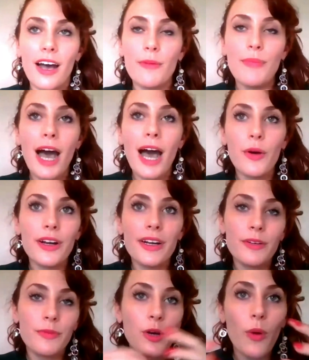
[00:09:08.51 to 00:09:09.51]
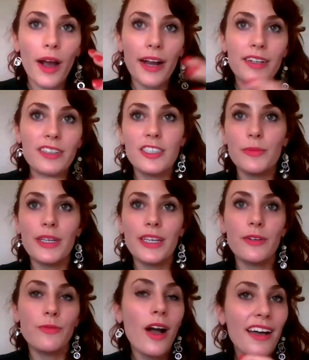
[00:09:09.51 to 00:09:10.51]
power it requires to
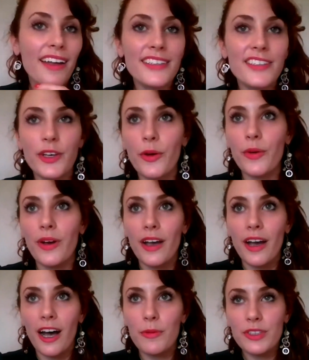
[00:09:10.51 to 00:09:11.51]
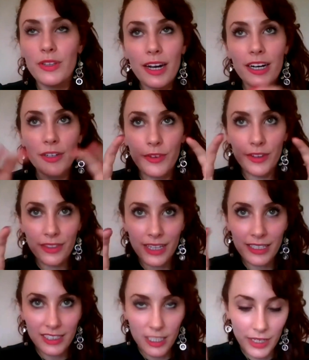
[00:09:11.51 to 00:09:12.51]
be run. So it's a lot of different
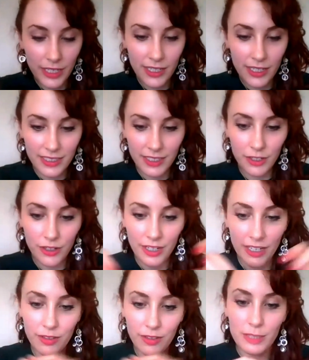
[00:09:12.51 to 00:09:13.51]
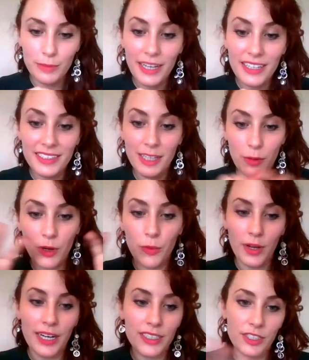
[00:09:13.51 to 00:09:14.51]
things to be considered in those spaces that we're
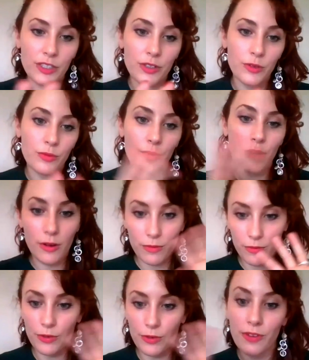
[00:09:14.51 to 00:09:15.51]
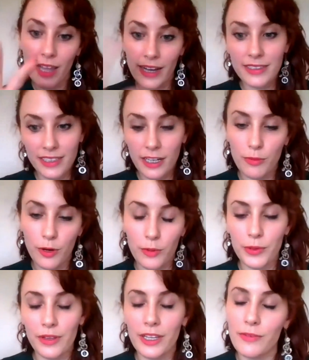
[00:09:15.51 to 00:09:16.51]
wanting to reflect
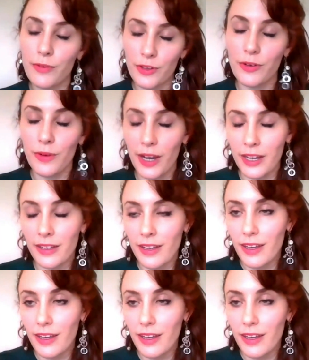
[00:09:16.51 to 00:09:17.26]
appropriately for the right